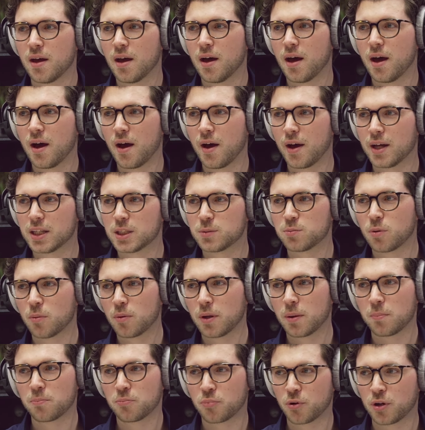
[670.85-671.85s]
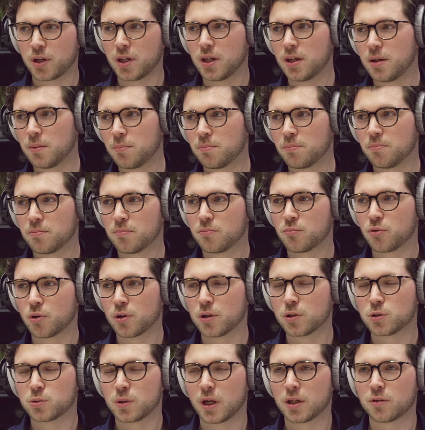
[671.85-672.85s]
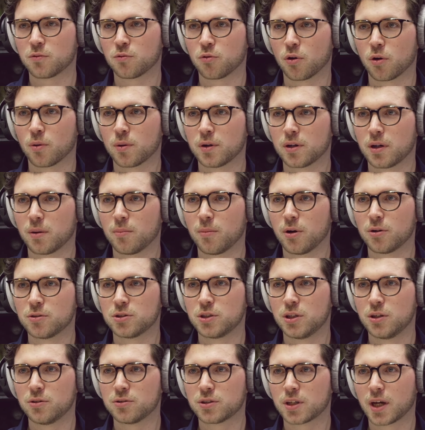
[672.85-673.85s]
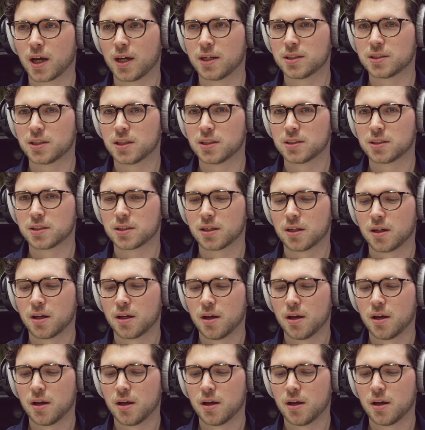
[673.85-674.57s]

It's probably pretty straightforward in most use cases.